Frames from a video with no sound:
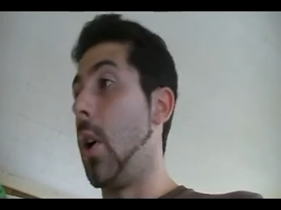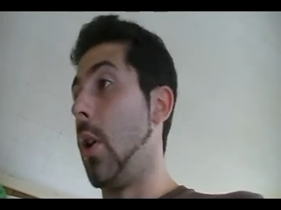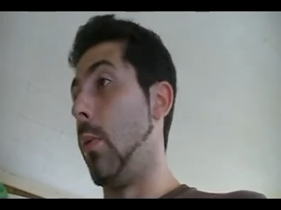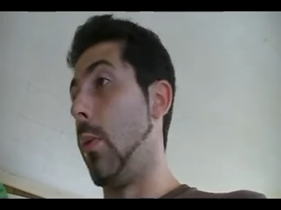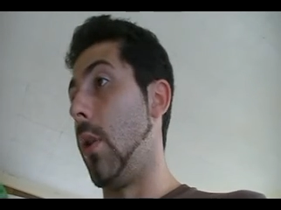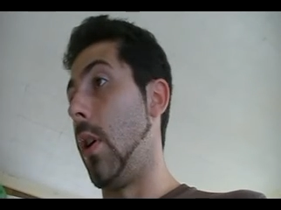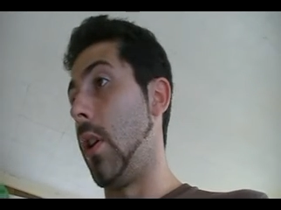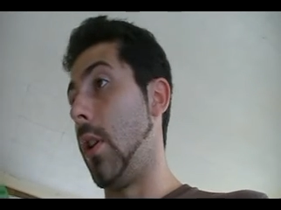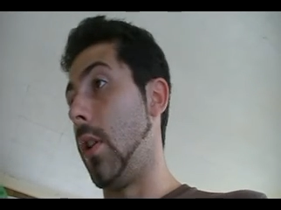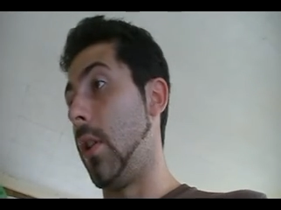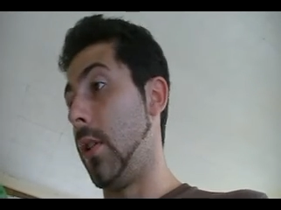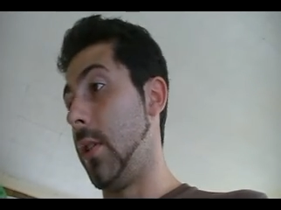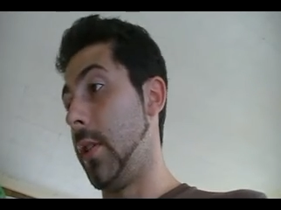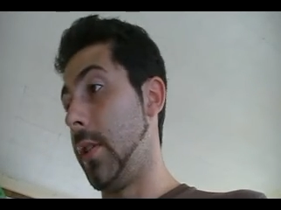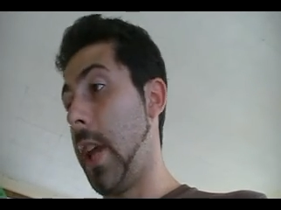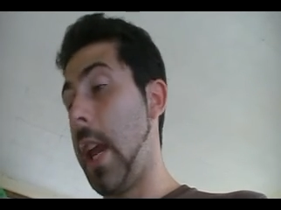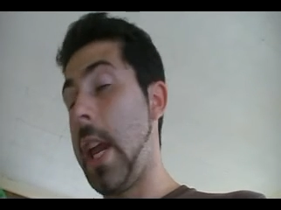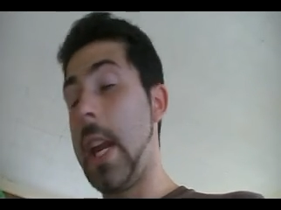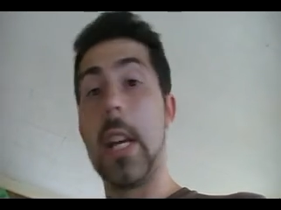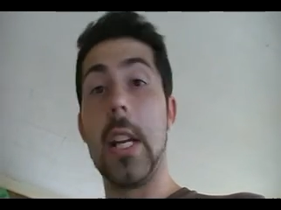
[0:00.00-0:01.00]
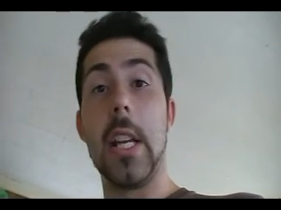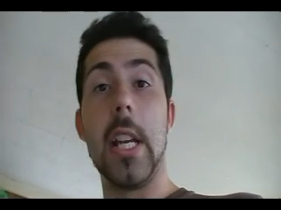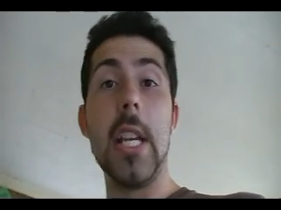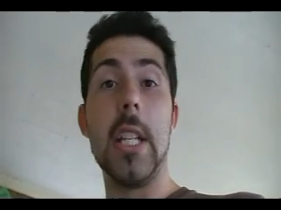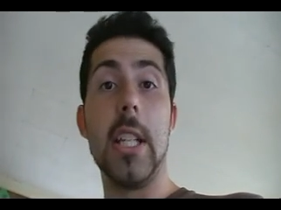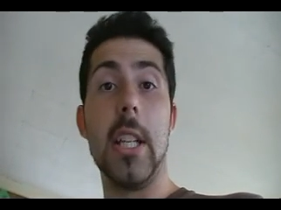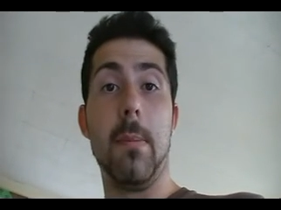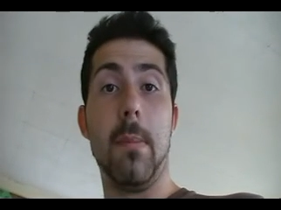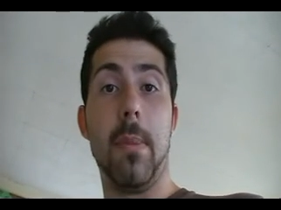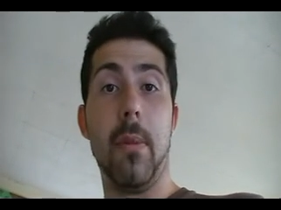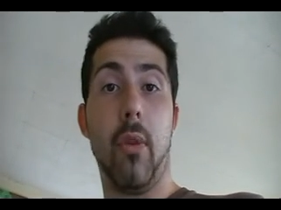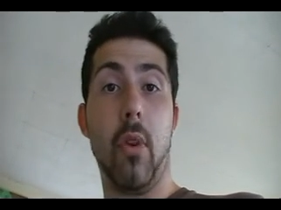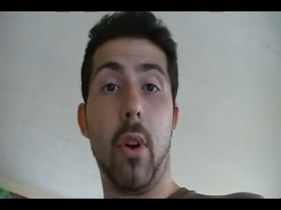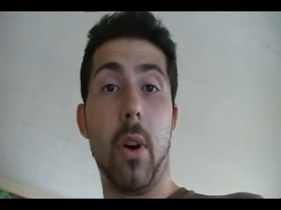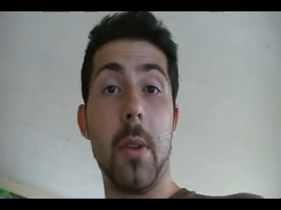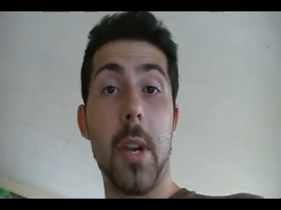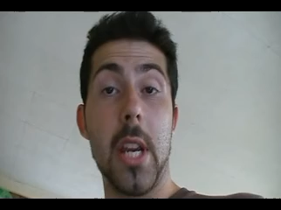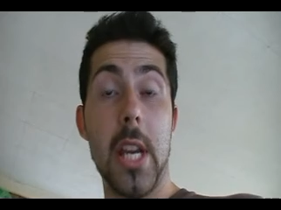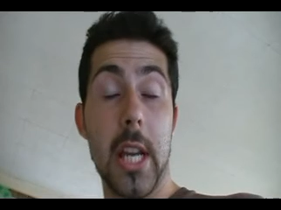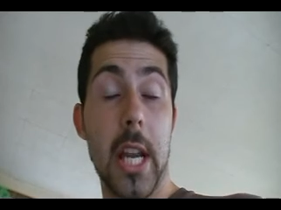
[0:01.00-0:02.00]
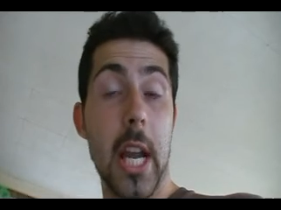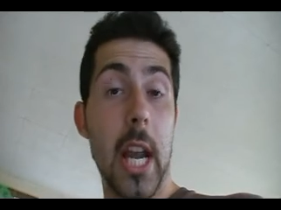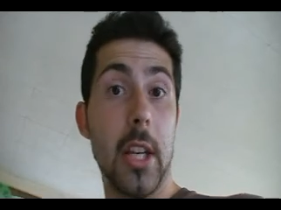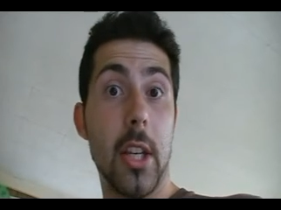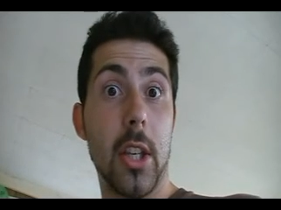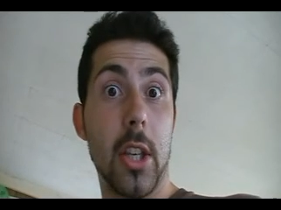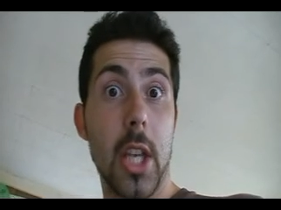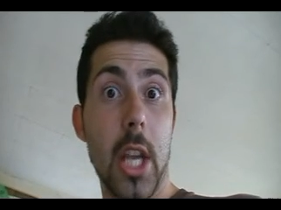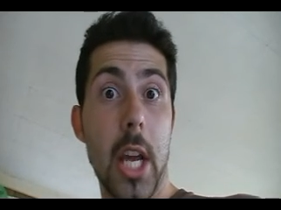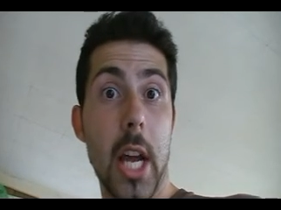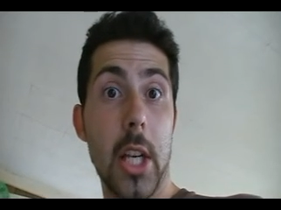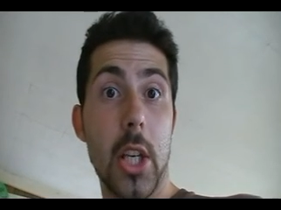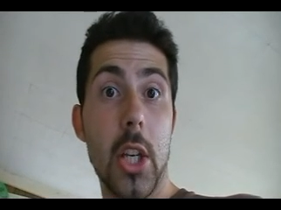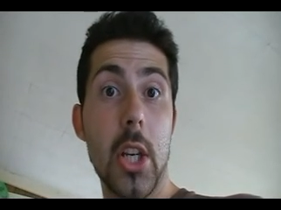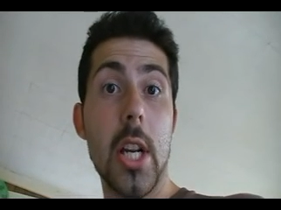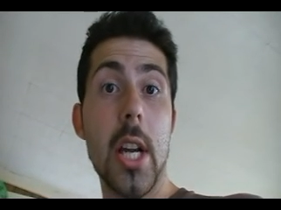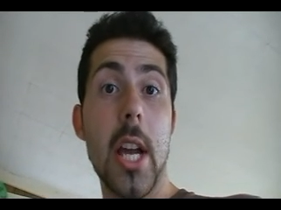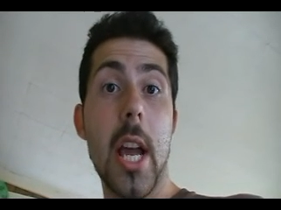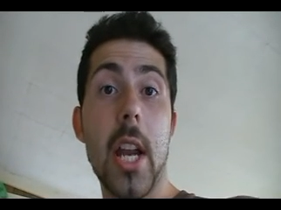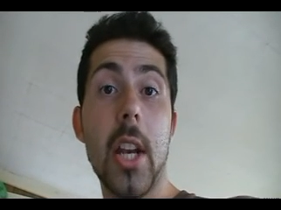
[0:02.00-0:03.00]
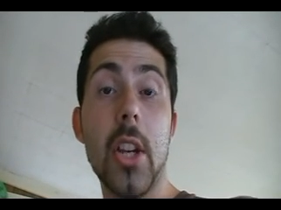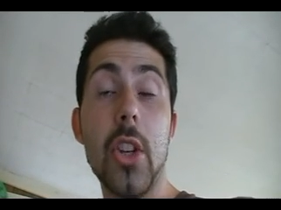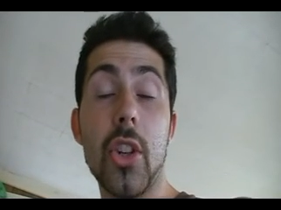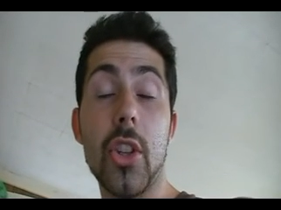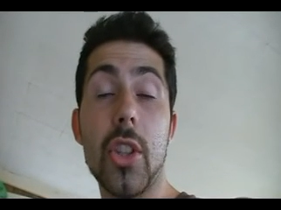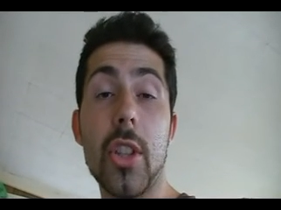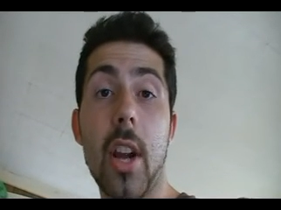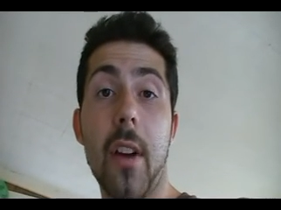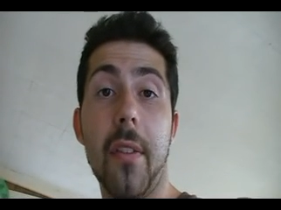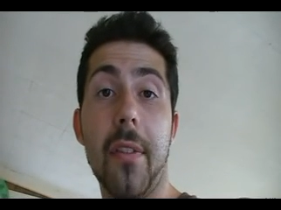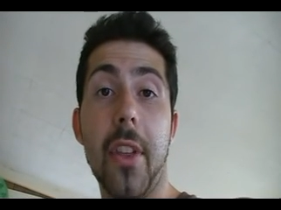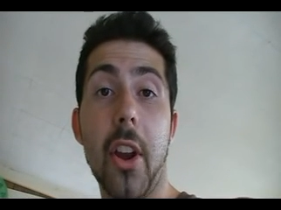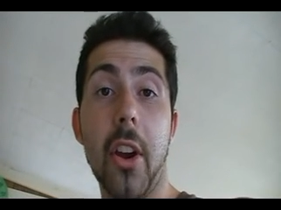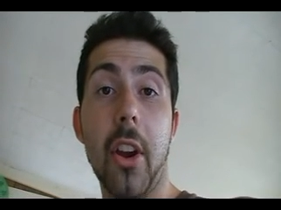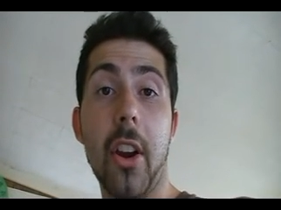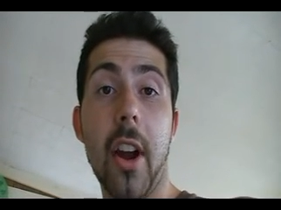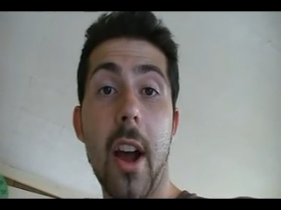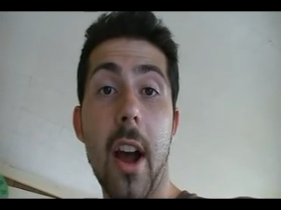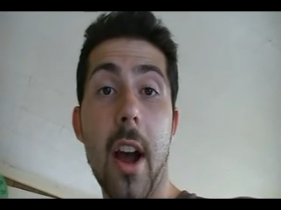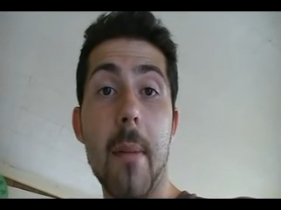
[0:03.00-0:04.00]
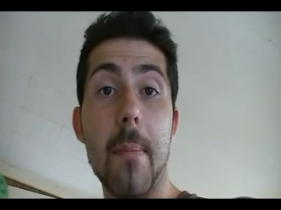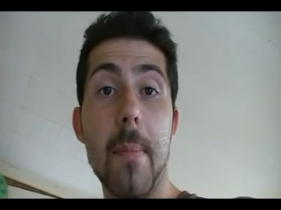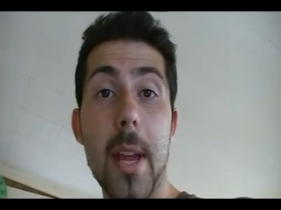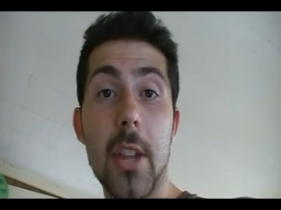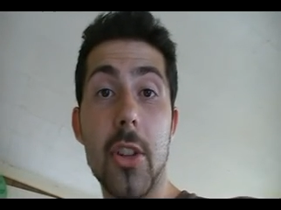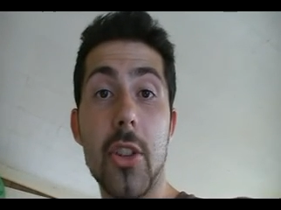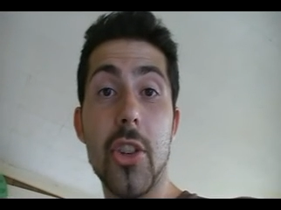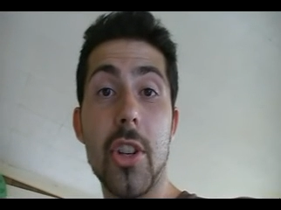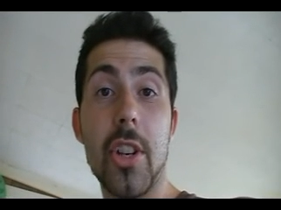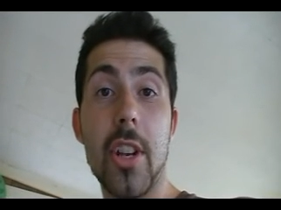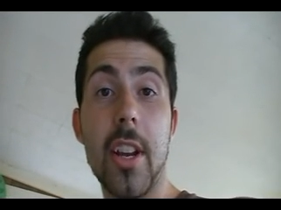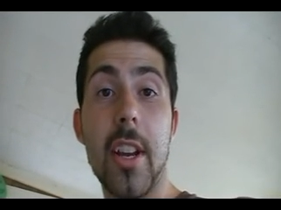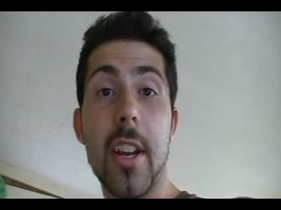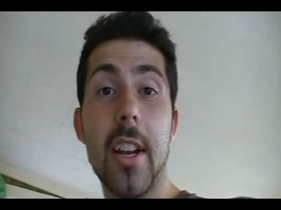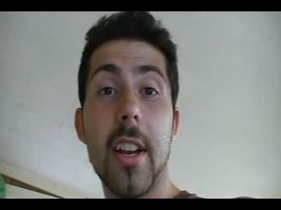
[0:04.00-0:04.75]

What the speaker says: Well, take it easy before you get too ahead of yourself there, bitch.